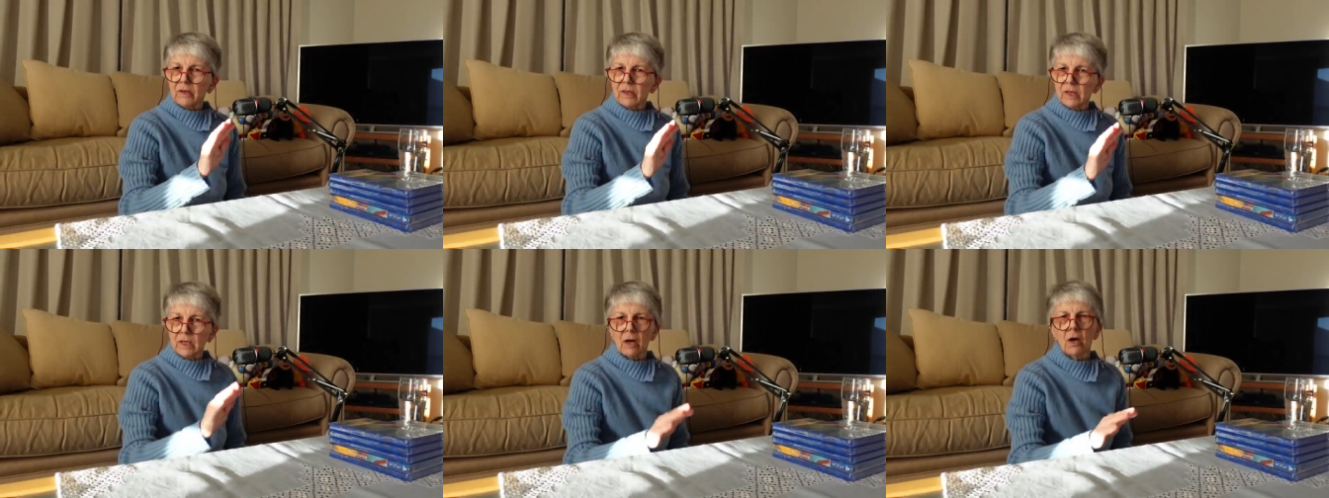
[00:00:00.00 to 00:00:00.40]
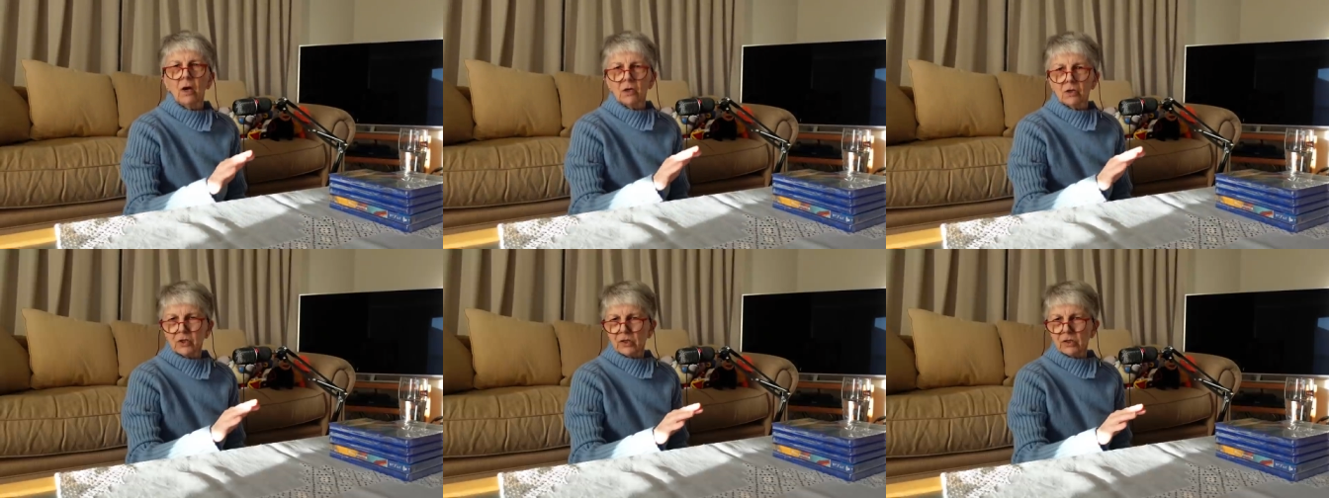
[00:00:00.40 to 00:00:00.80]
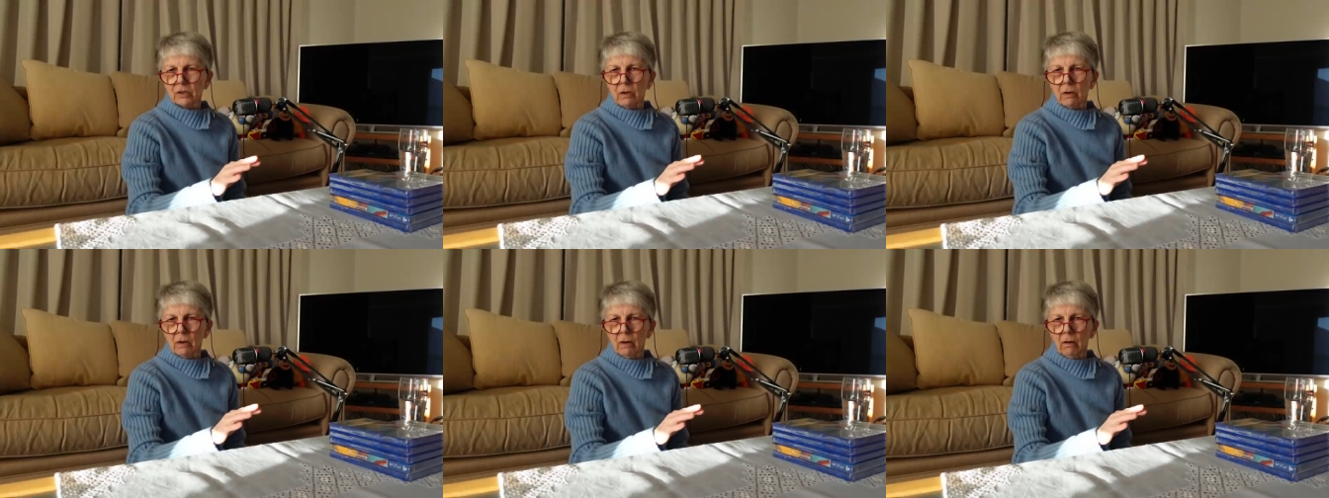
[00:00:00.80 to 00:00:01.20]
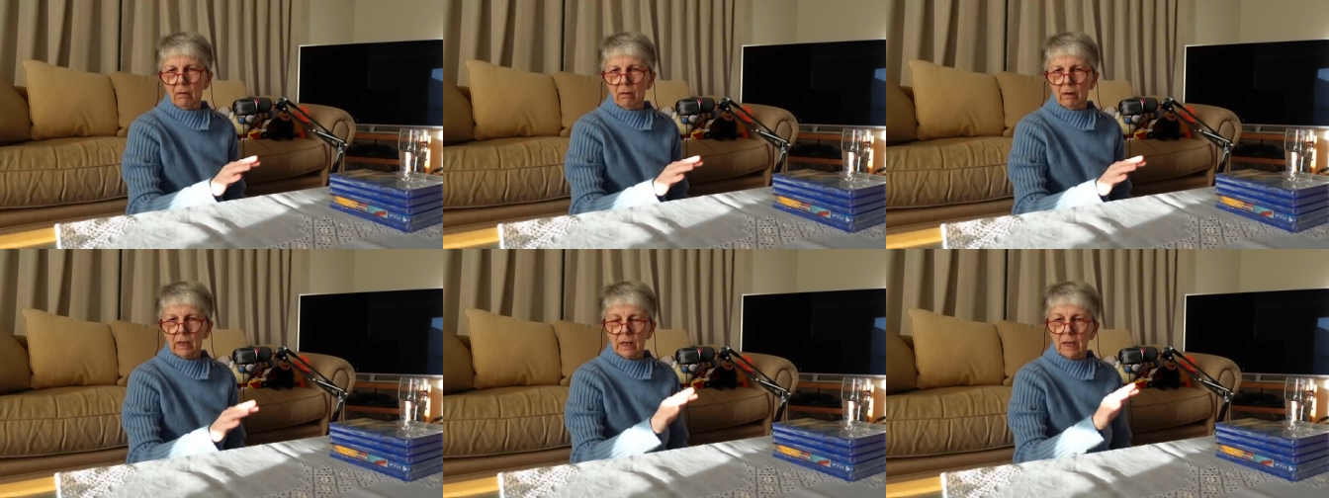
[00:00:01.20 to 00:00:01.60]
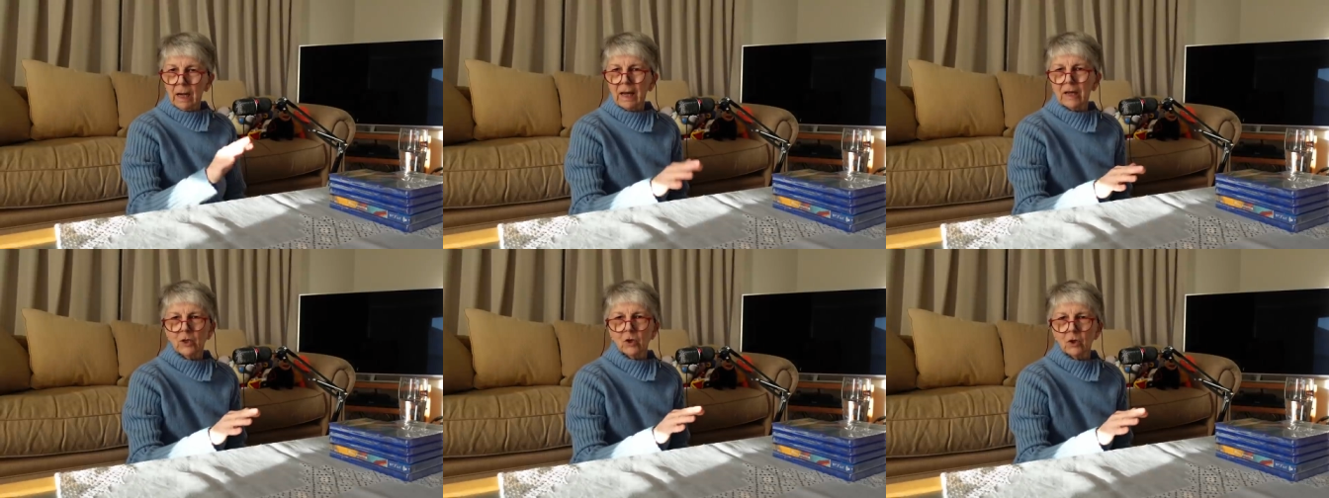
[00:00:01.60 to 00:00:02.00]
the art style in
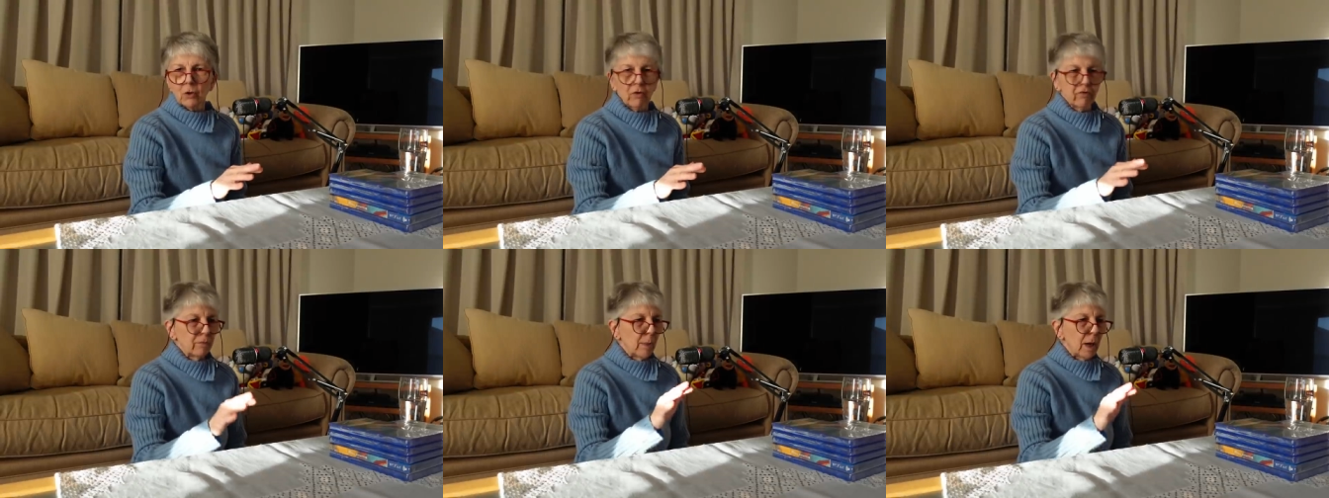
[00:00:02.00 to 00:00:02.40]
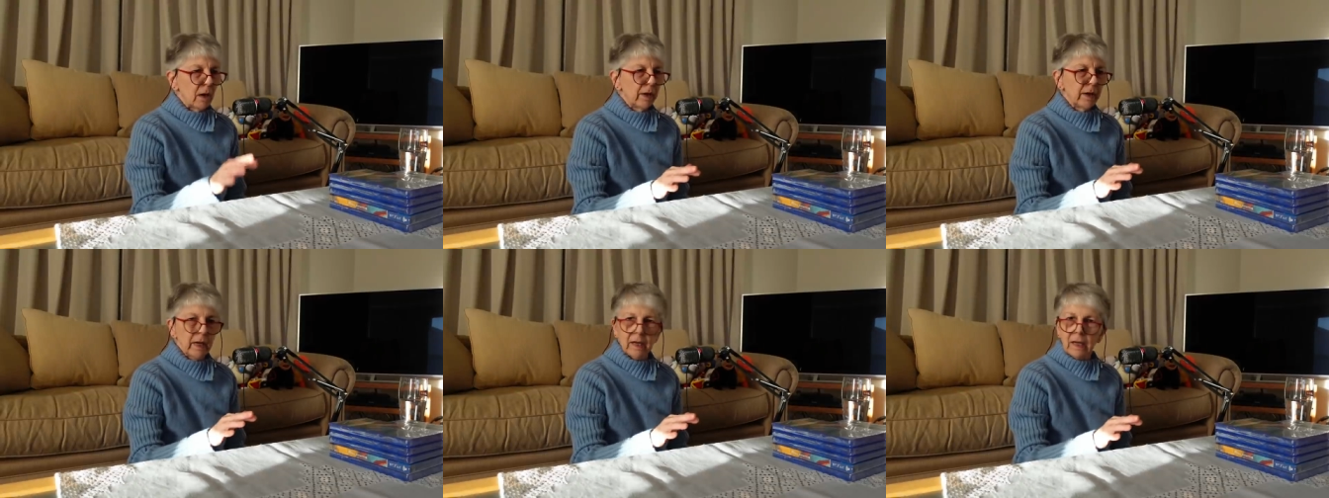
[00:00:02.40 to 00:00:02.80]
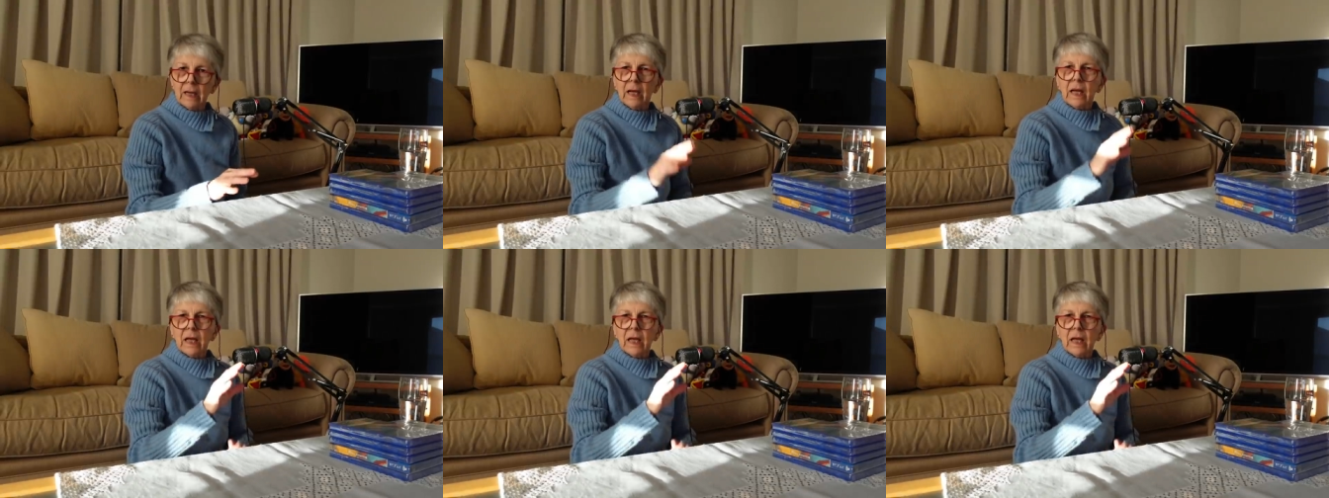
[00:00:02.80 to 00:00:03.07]
Legend of Mana.